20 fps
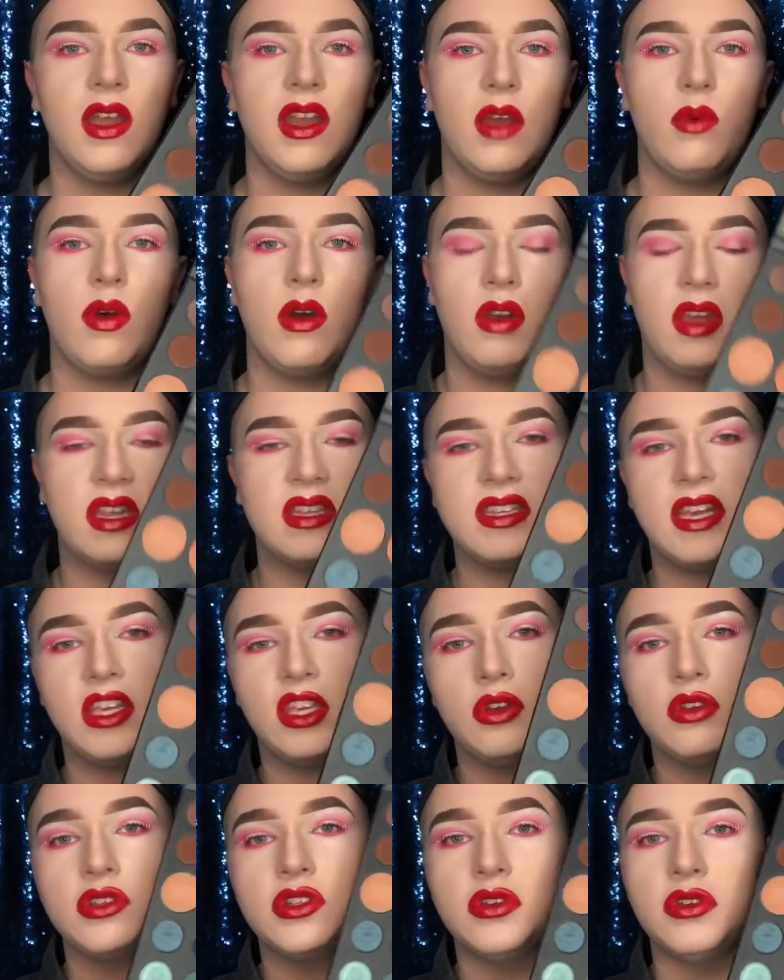and I will
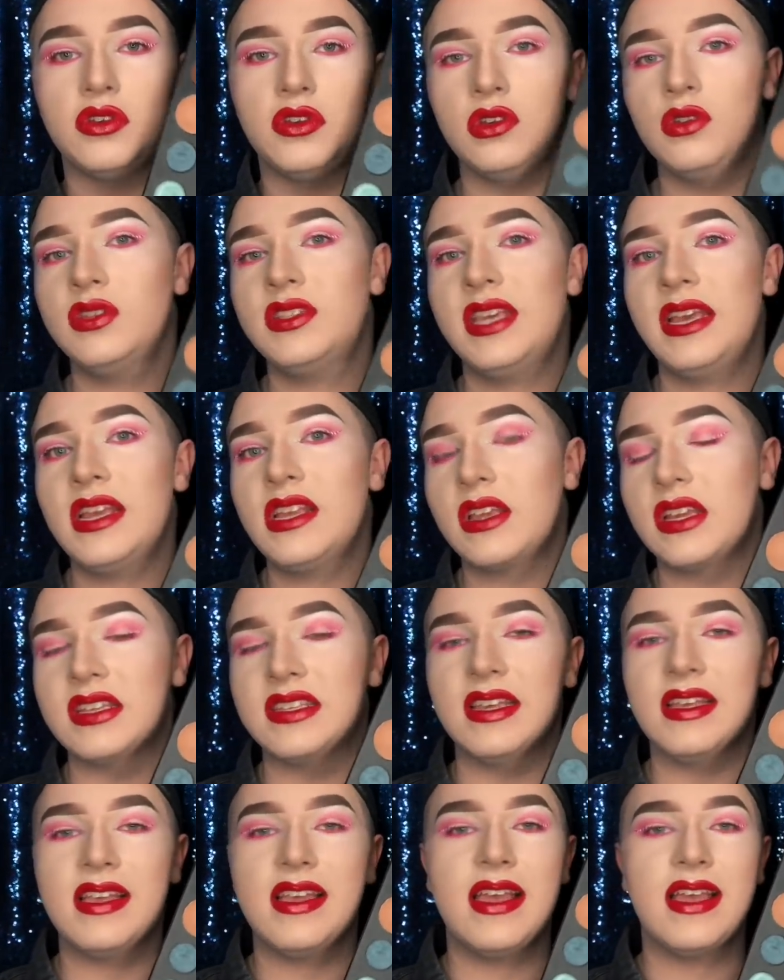continue to use it
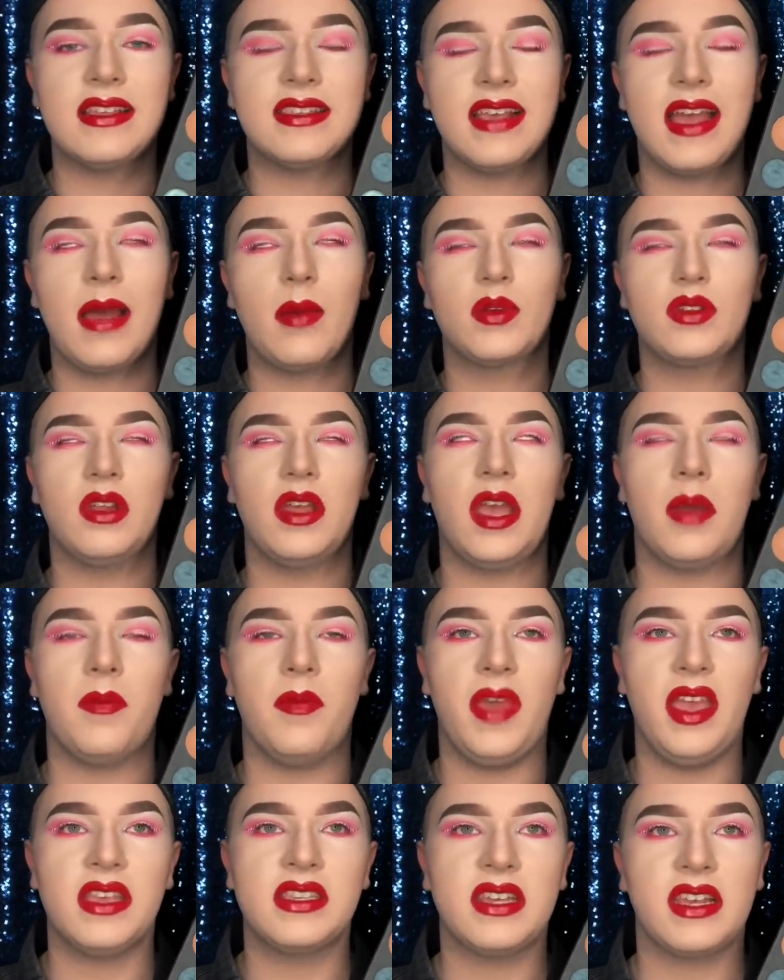because it is absolutely
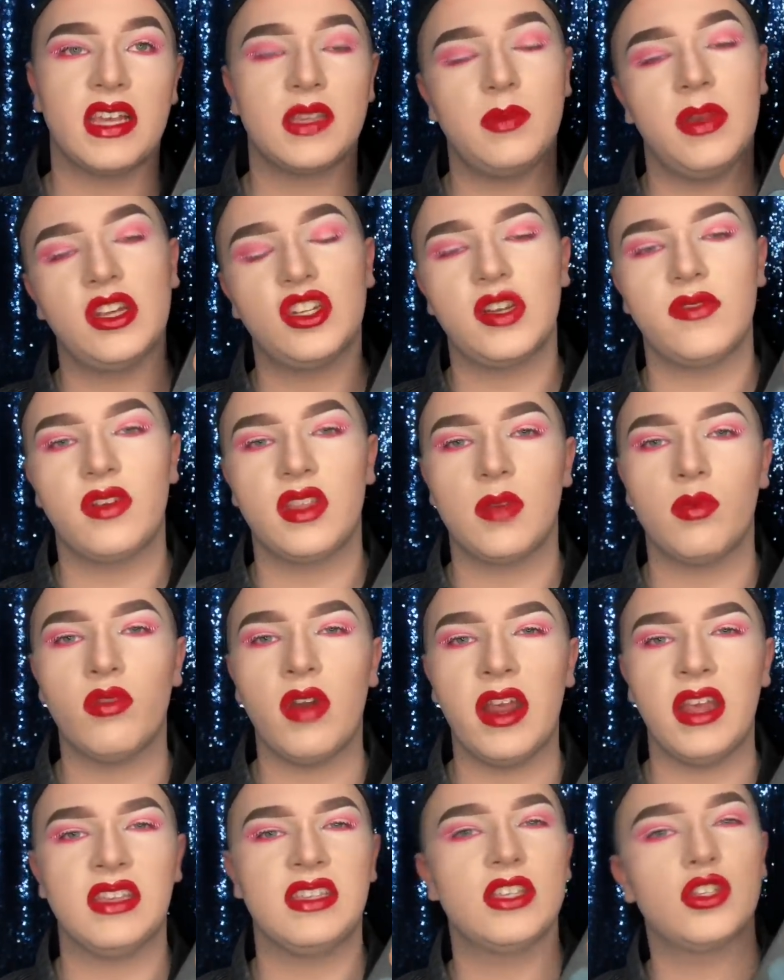amazing, especially for the
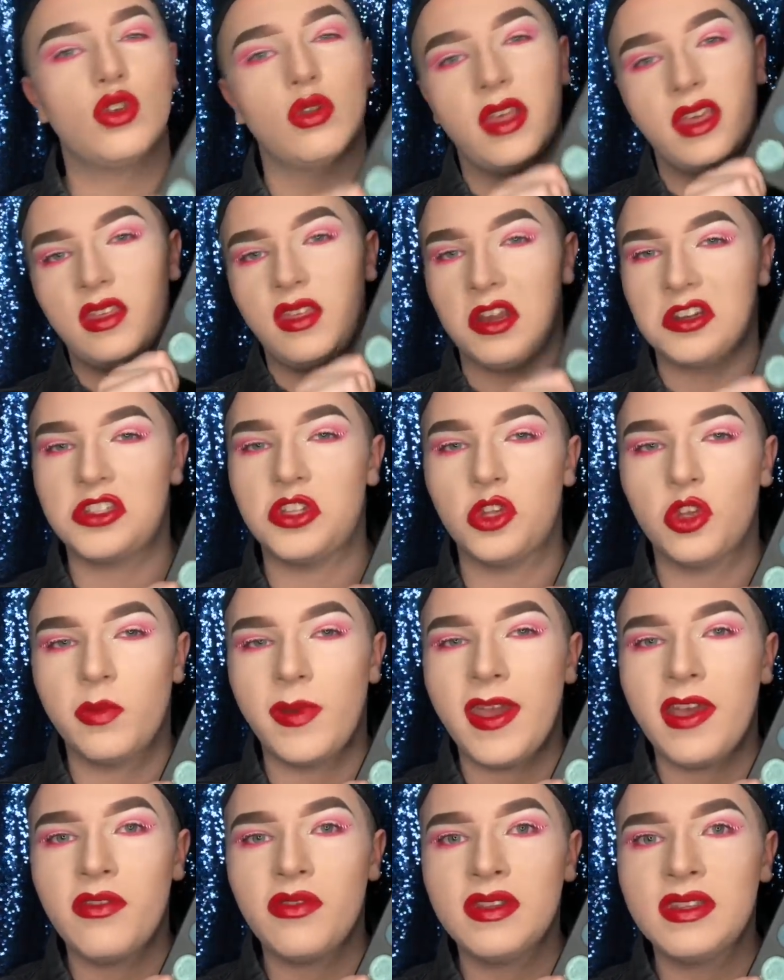price. It's only
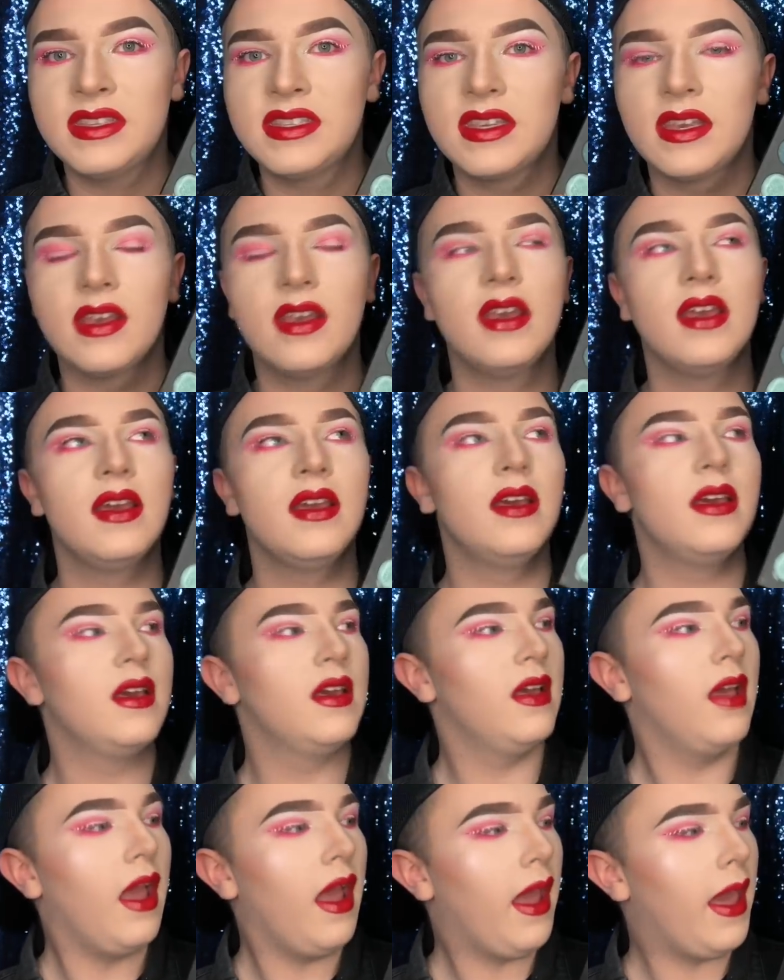£32.
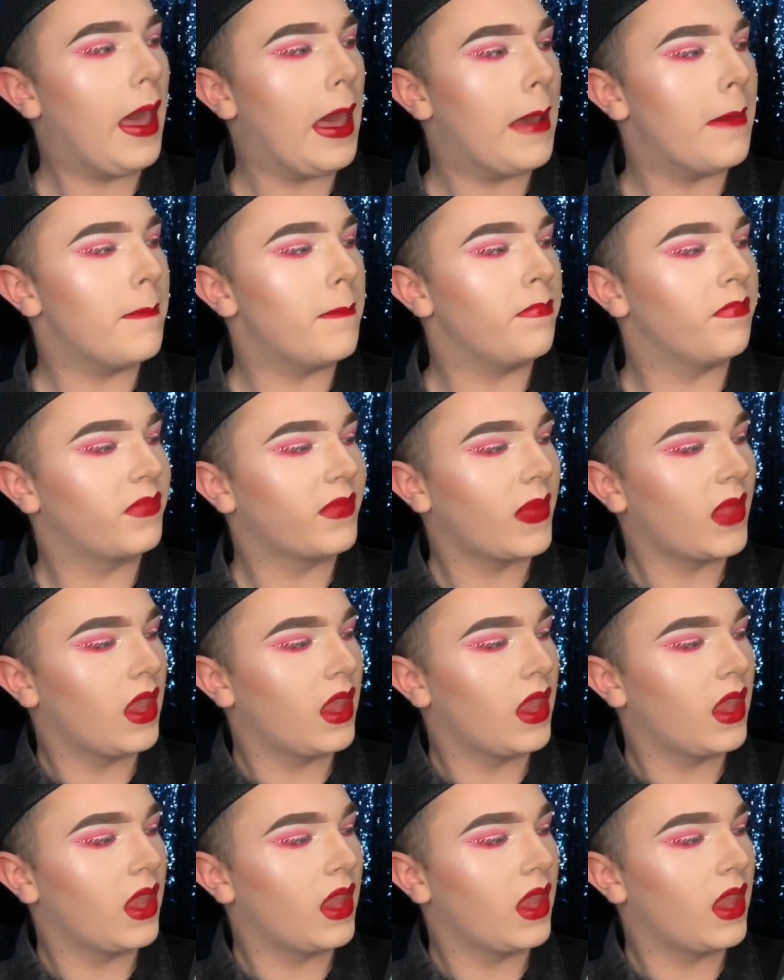And